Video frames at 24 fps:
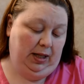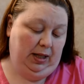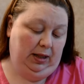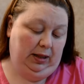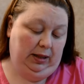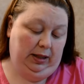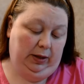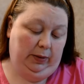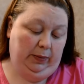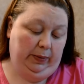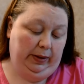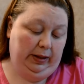
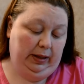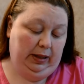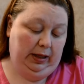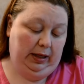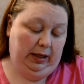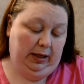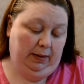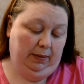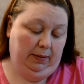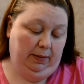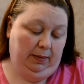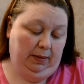Liquid
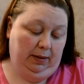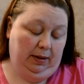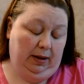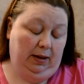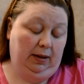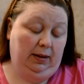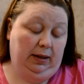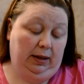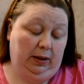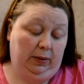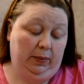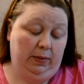Lip, uh,
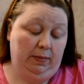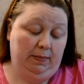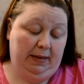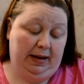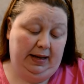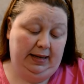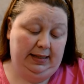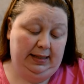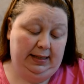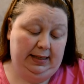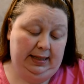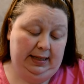Liquid
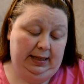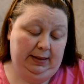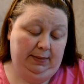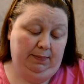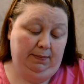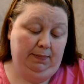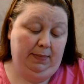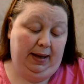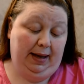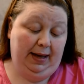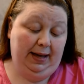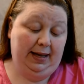Makes the
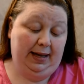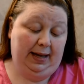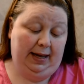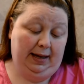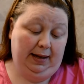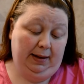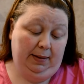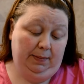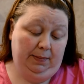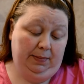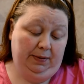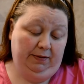
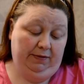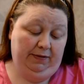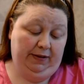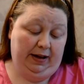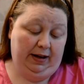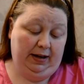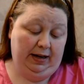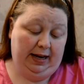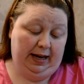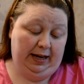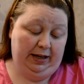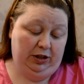Makeup
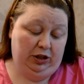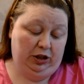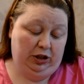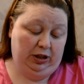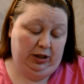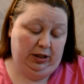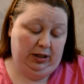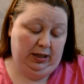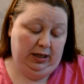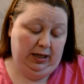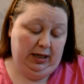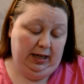
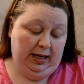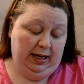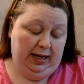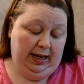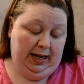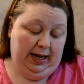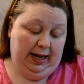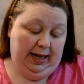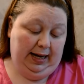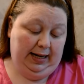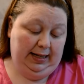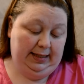Foundation
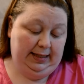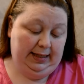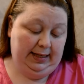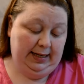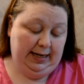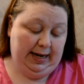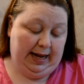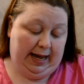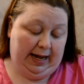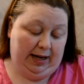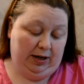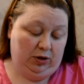and it's in
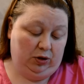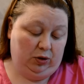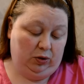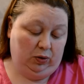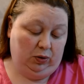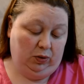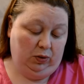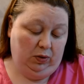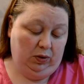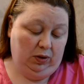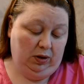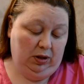
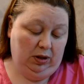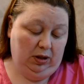natural.